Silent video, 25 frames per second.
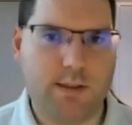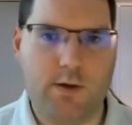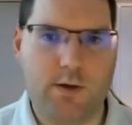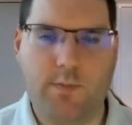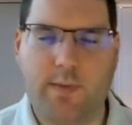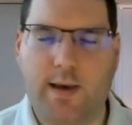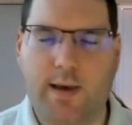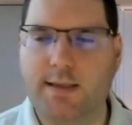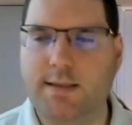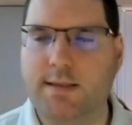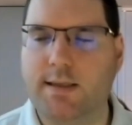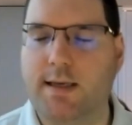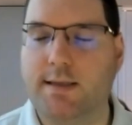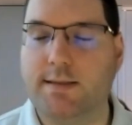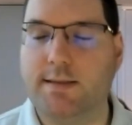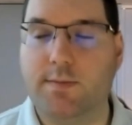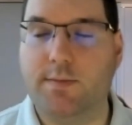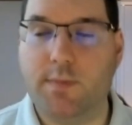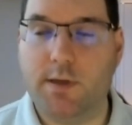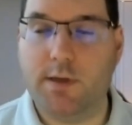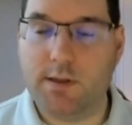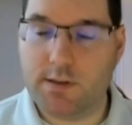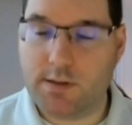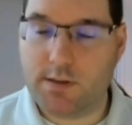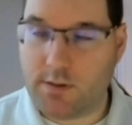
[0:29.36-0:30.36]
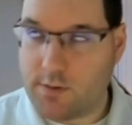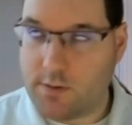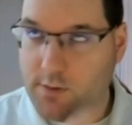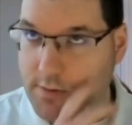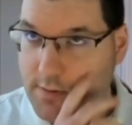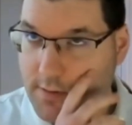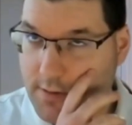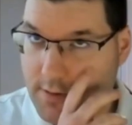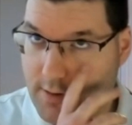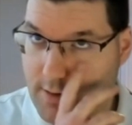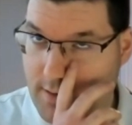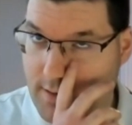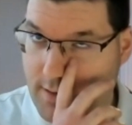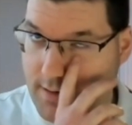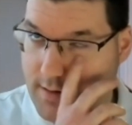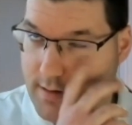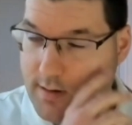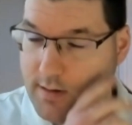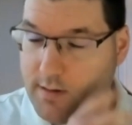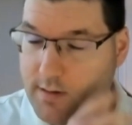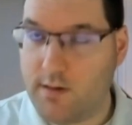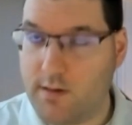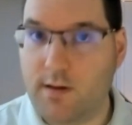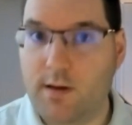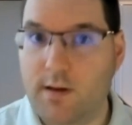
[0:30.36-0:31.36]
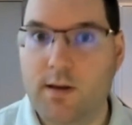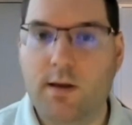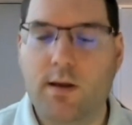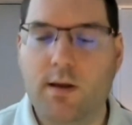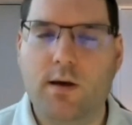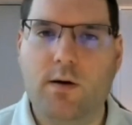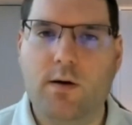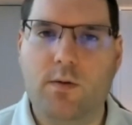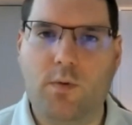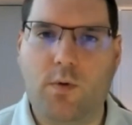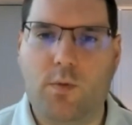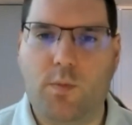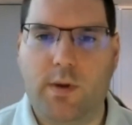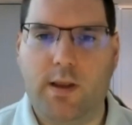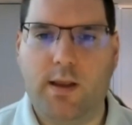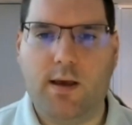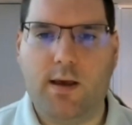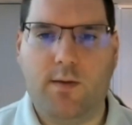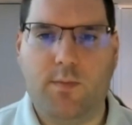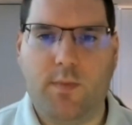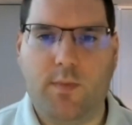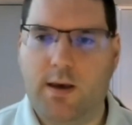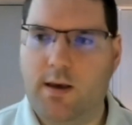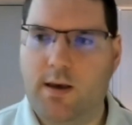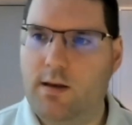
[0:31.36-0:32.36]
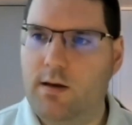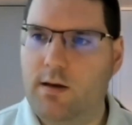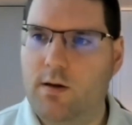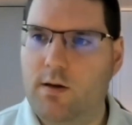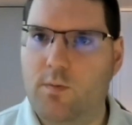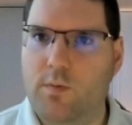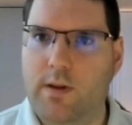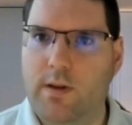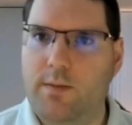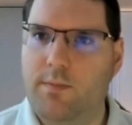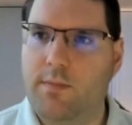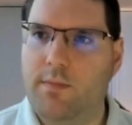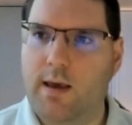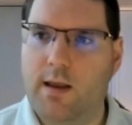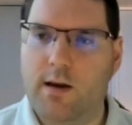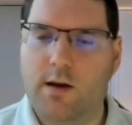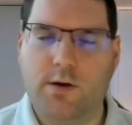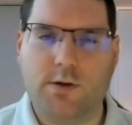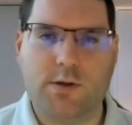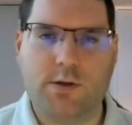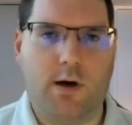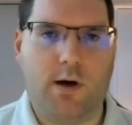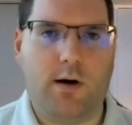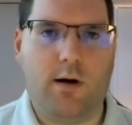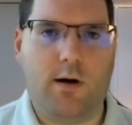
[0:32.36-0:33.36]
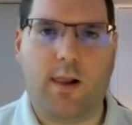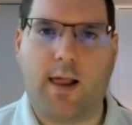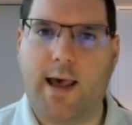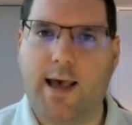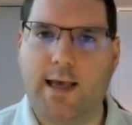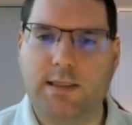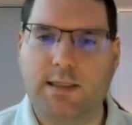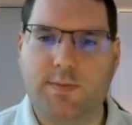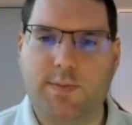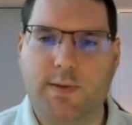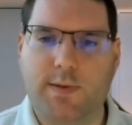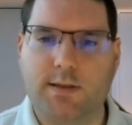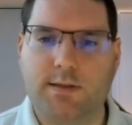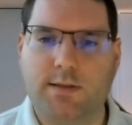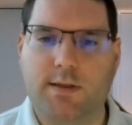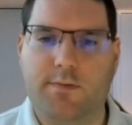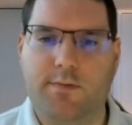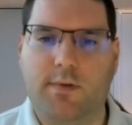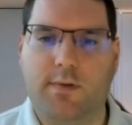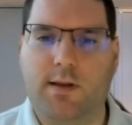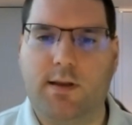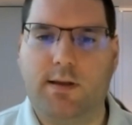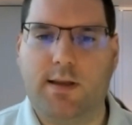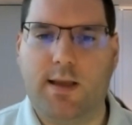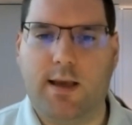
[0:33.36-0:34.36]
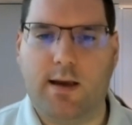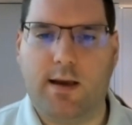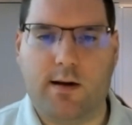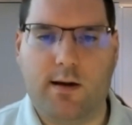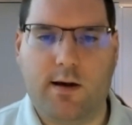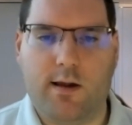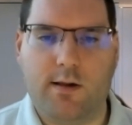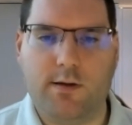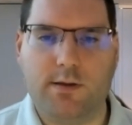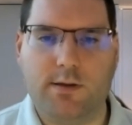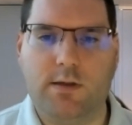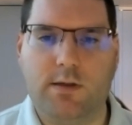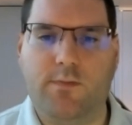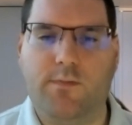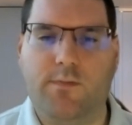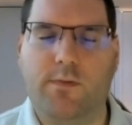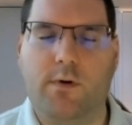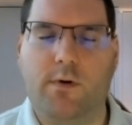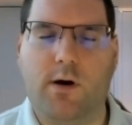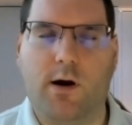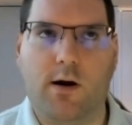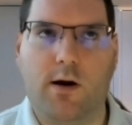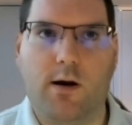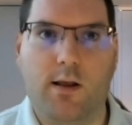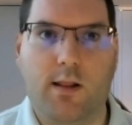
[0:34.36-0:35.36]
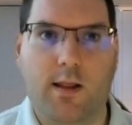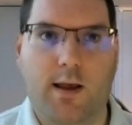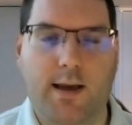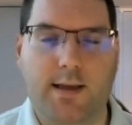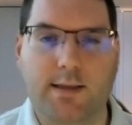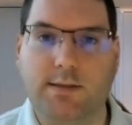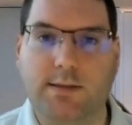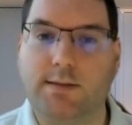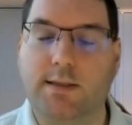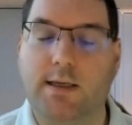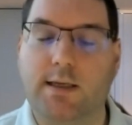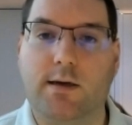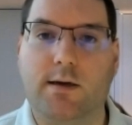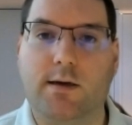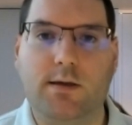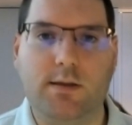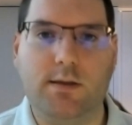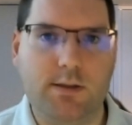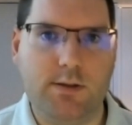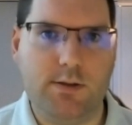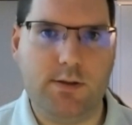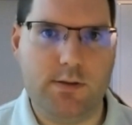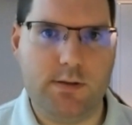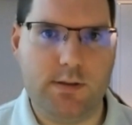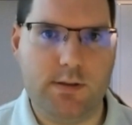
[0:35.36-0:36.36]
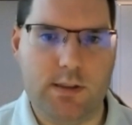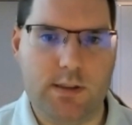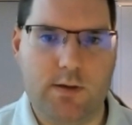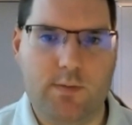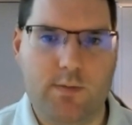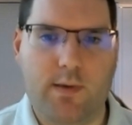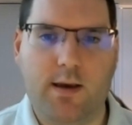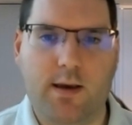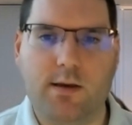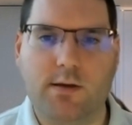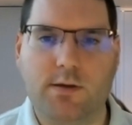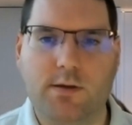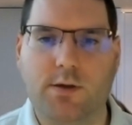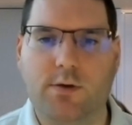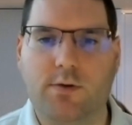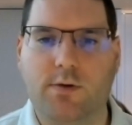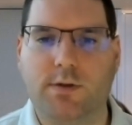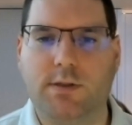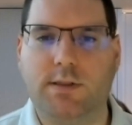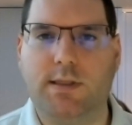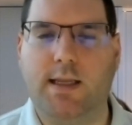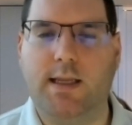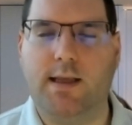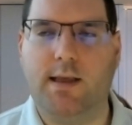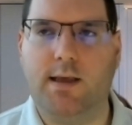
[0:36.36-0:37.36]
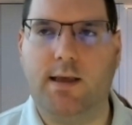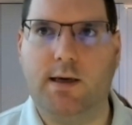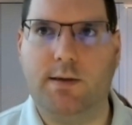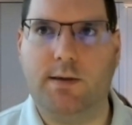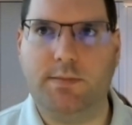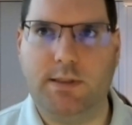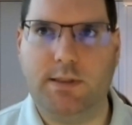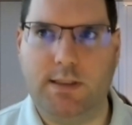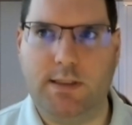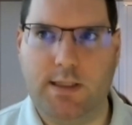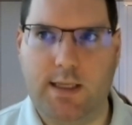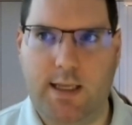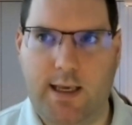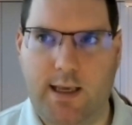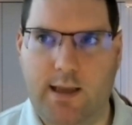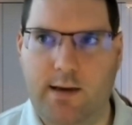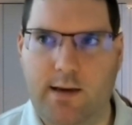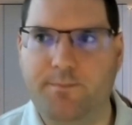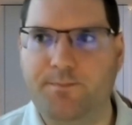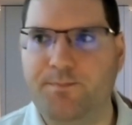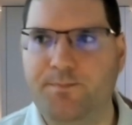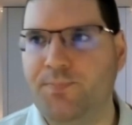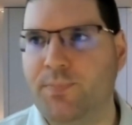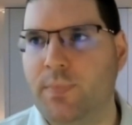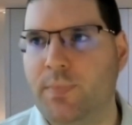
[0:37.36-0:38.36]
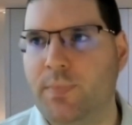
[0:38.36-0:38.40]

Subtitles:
So, as I mentioned earlier on, when we come in, we manage all aspects of the technology for our clients, and that includes, making sure they're staying up to date.